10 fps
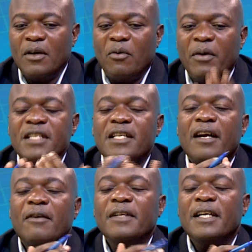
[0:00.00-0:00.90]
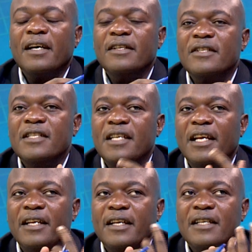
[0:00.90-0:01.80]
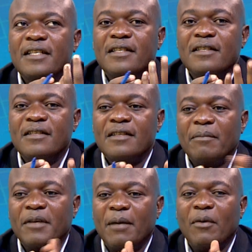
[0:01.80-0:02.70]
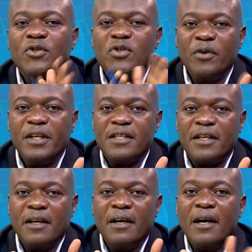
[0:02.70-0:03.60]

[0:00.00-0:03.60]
went around the country telling us something about unity.